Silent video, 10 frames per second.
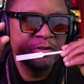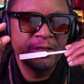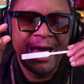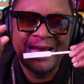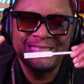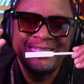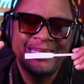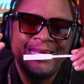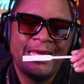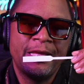to actually
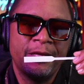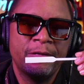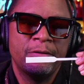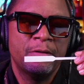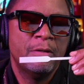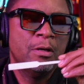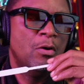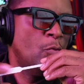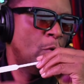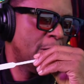getting it
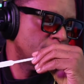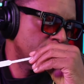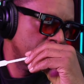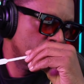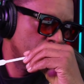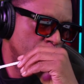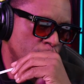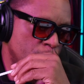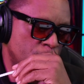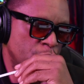when I was
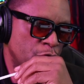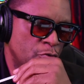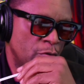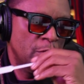introduced to